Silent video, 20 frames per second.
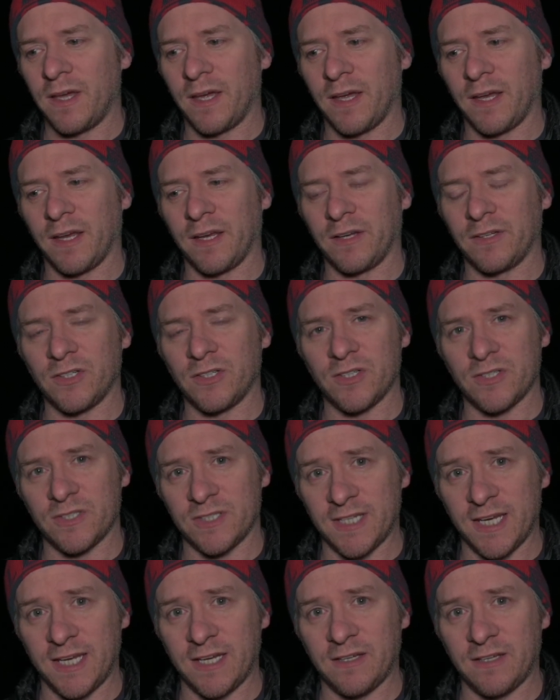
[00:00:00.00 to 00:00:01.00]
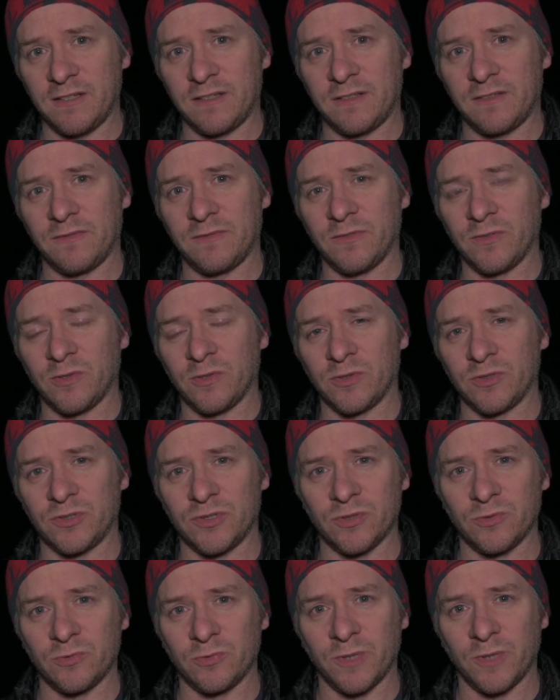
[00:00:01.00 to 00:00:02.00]
and use NINA for
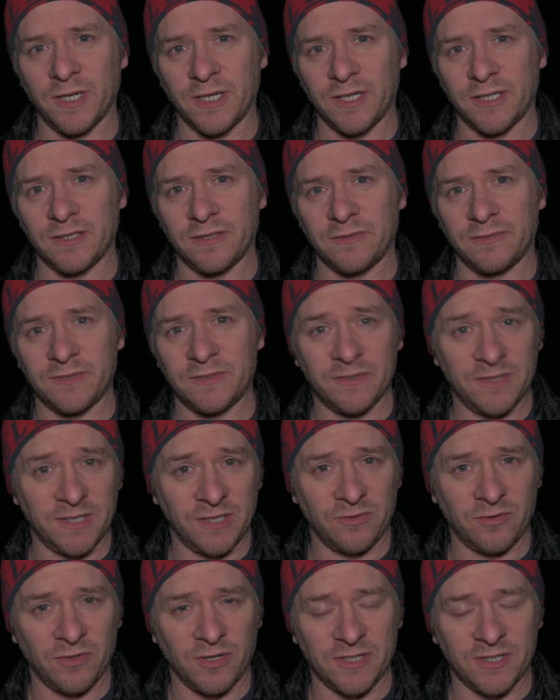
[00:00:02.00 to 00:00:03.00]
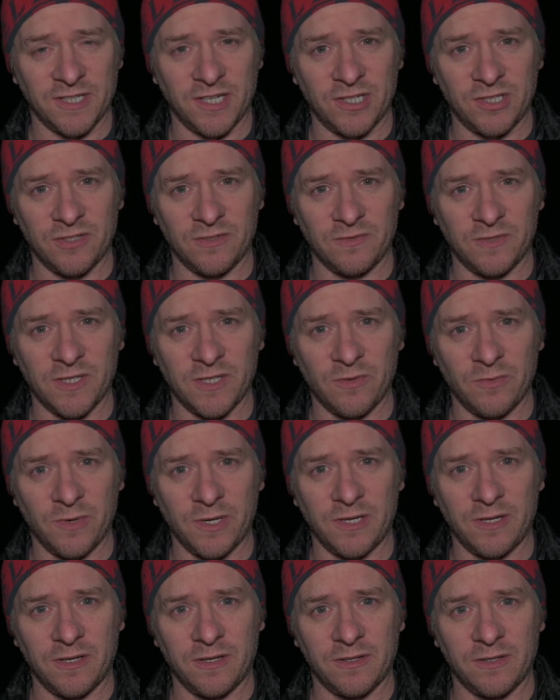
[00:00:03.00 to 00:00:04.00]
dual uh, synchronization of
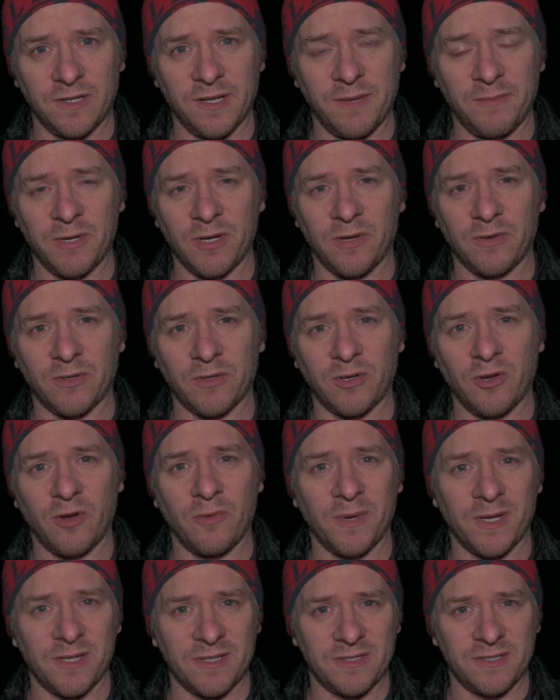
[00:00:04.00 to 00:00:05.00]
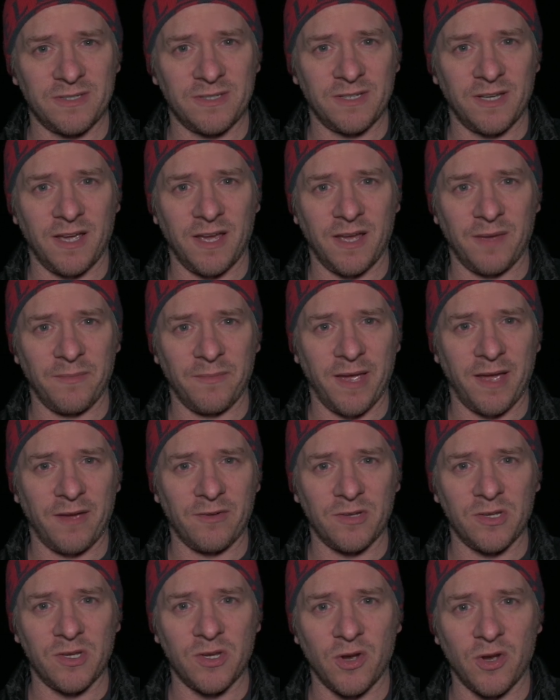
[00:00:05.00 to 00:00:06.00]
dithering, let me know in the comments um, how
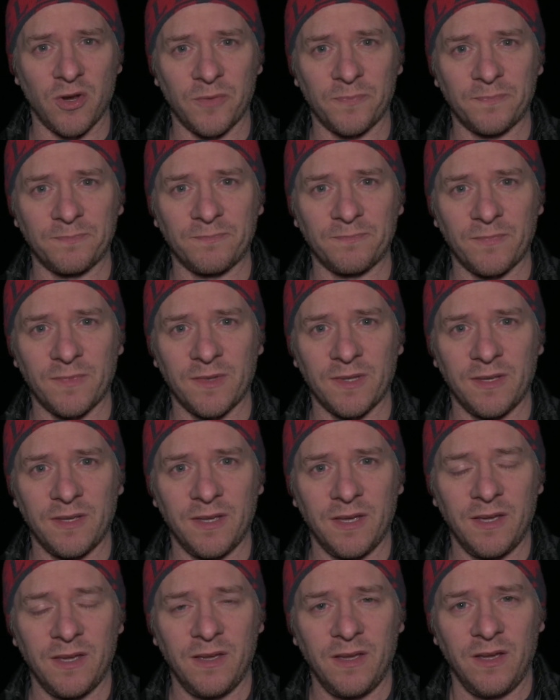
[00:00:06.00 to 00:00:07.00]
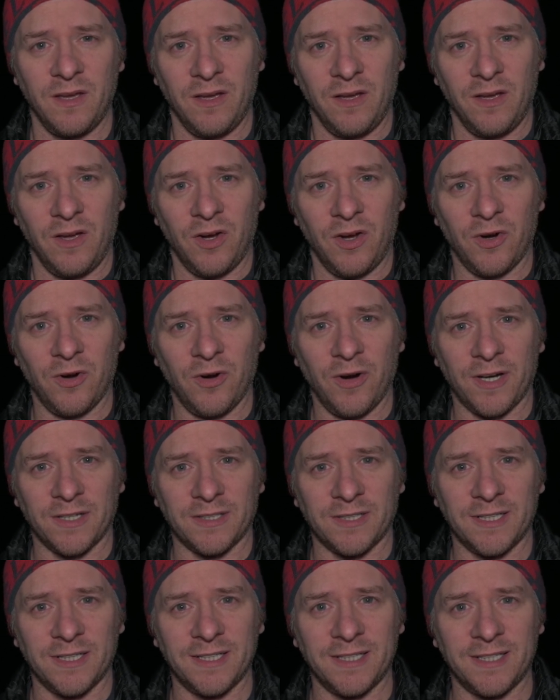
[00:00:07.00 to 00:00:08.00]
you go. All
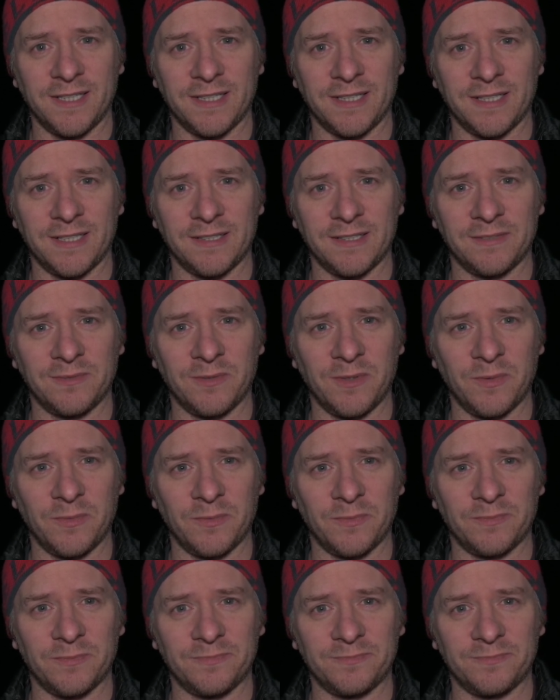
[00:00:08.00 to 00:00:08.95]
right, well,